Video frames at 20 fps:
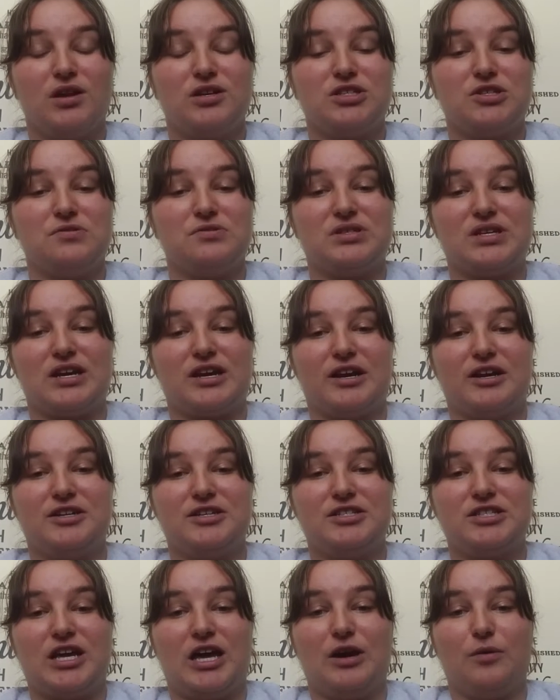So it's like
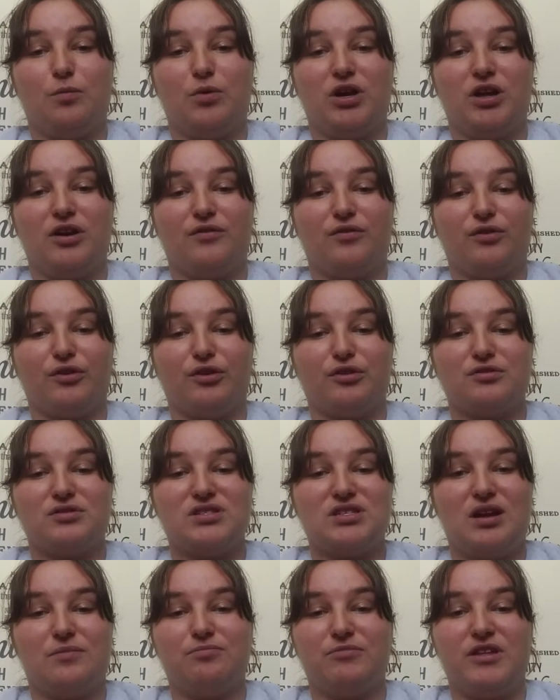anytime whenever
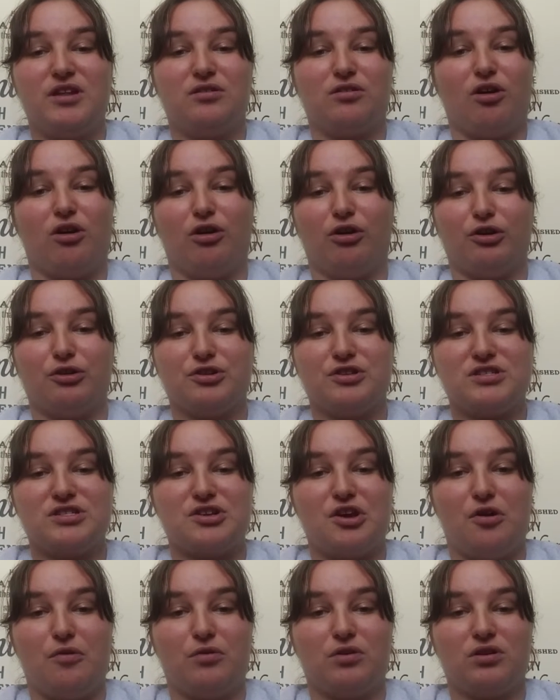something hard is
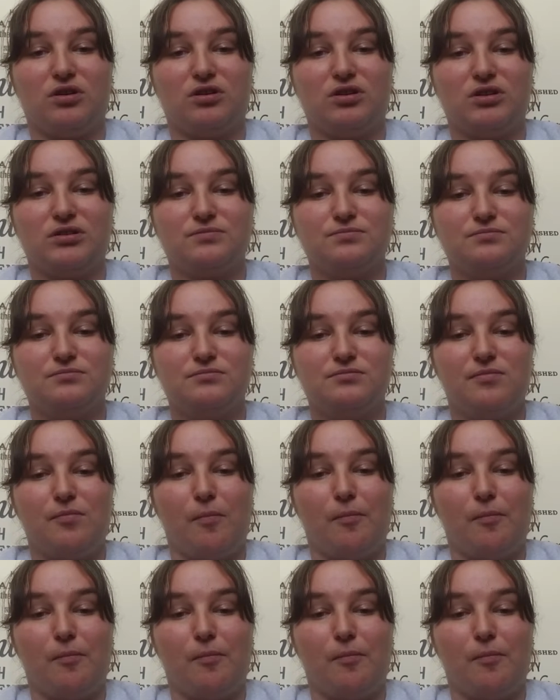going on